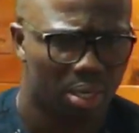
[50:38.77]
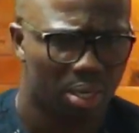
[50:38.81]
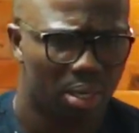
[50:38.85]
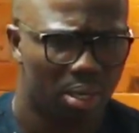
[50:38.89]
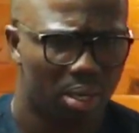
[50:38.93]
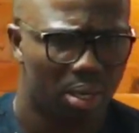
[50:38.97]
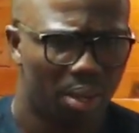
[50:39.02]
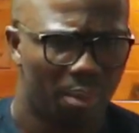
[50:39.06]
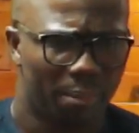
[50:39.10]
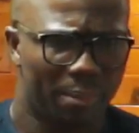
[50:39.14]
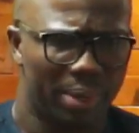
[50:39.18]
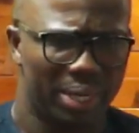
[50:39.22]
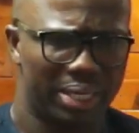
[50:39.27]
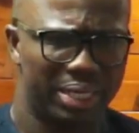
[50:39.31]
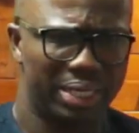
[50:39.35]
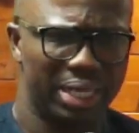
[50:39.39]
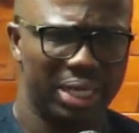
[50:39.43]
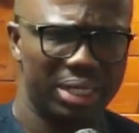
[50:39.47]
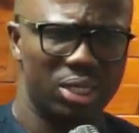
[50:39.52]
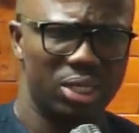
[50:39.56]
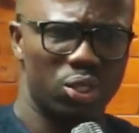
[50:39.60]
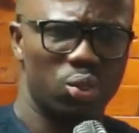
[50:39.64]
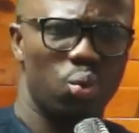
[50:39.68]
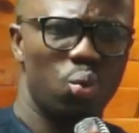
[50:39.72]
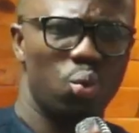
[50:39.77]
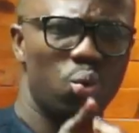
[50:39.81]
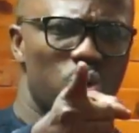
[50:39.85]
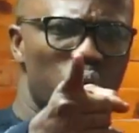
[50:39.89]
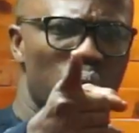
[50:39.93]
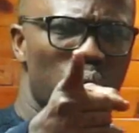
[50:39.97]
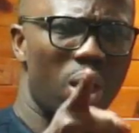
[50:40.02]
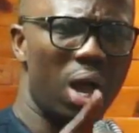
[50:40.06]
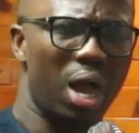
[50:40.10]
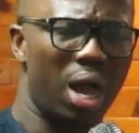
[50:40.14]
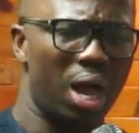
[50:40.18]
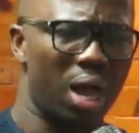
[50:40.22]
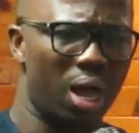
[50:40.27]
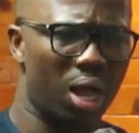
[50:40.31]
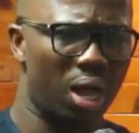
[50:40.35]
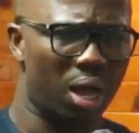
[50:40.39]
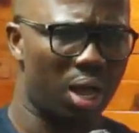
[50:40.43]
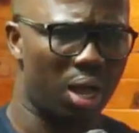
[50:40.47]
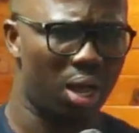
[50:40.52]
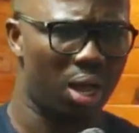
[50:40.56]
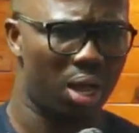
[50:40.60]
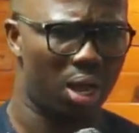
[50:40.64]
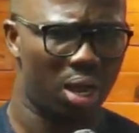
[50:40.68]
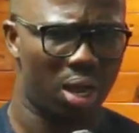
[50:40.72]
But this is who you are.
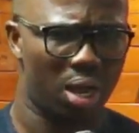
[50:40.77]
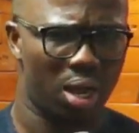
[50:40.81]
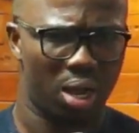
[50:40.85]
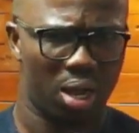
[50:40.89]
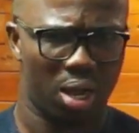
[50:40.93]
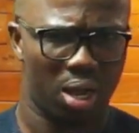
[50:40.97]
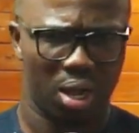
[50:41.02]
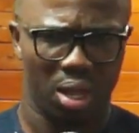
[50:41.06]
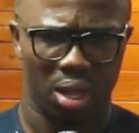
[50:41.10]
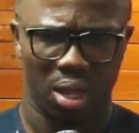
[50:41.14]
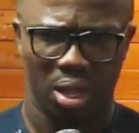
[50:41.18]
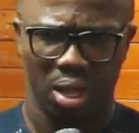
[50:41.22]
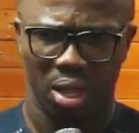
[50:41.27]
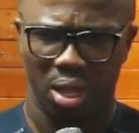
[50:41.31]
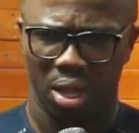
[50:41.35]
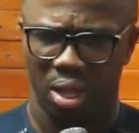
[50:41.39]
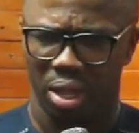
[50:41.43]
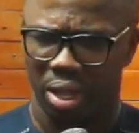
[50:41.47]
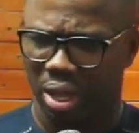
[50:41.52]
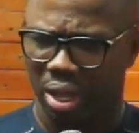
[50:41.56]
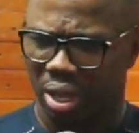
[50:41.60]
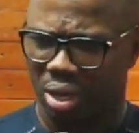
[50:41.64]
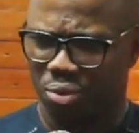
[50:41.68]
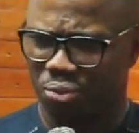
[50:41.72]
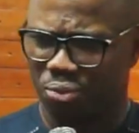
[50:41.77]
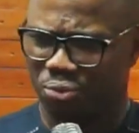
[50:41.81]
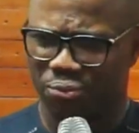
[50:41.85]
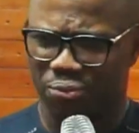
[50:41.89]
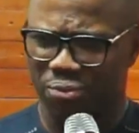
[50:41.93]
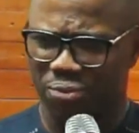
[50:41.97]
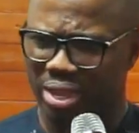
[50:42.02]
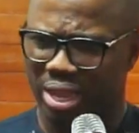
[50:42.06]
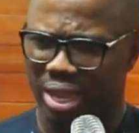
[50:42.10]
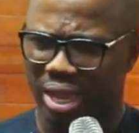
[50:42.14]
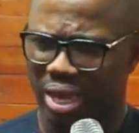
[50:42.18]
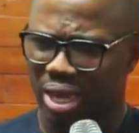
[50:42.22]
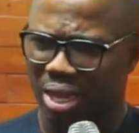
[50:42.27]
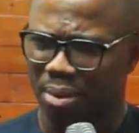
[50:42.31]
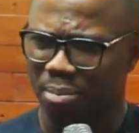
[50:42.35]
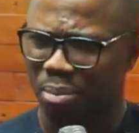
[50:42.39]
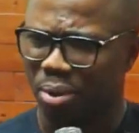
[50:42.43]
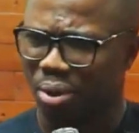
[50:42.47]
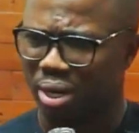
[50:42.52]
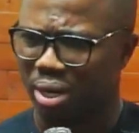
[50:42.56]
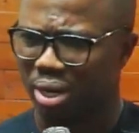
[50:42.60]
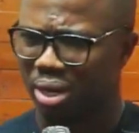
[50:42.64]
Don't fear anybody.